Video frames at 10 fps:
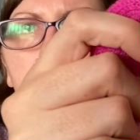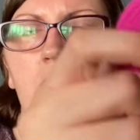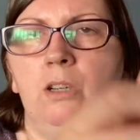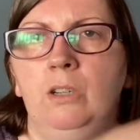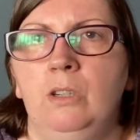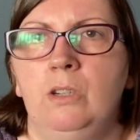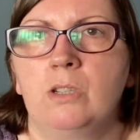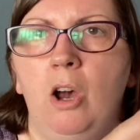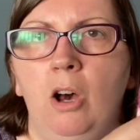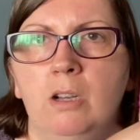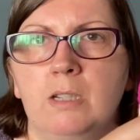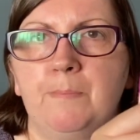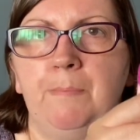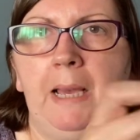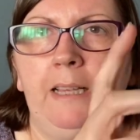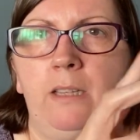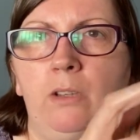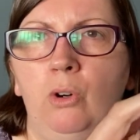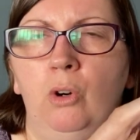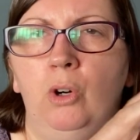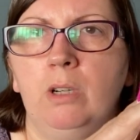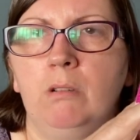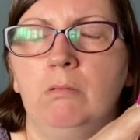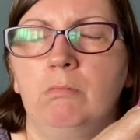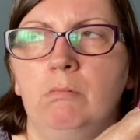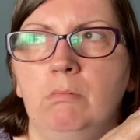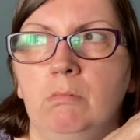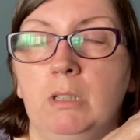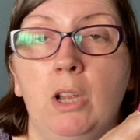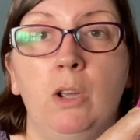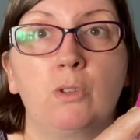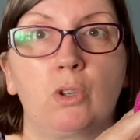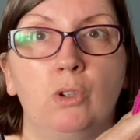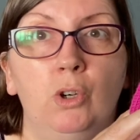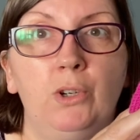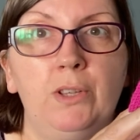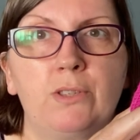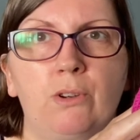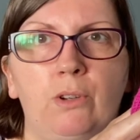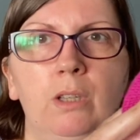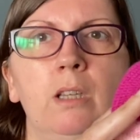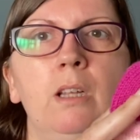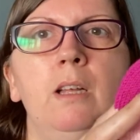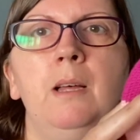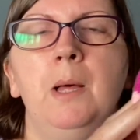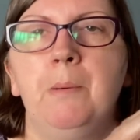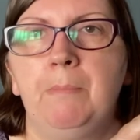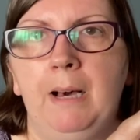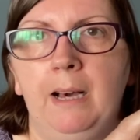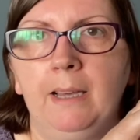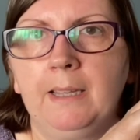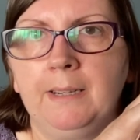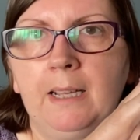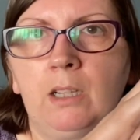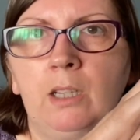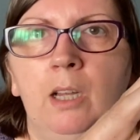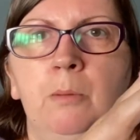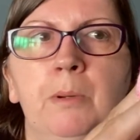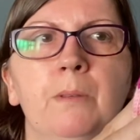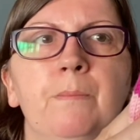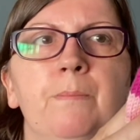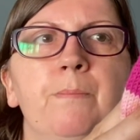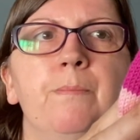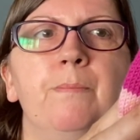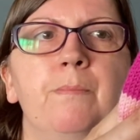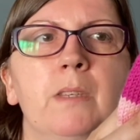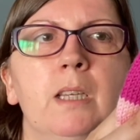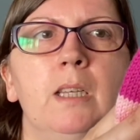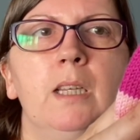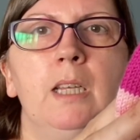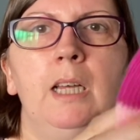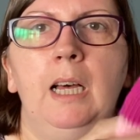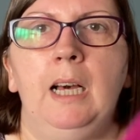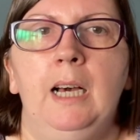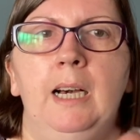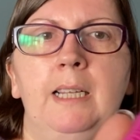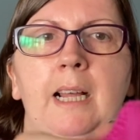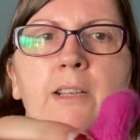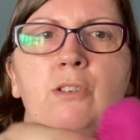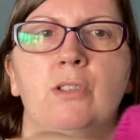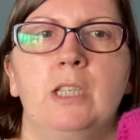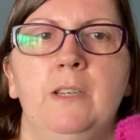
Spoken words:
called Hot Pink, or no, it's called Honeysuckle by Knit Global. And I just do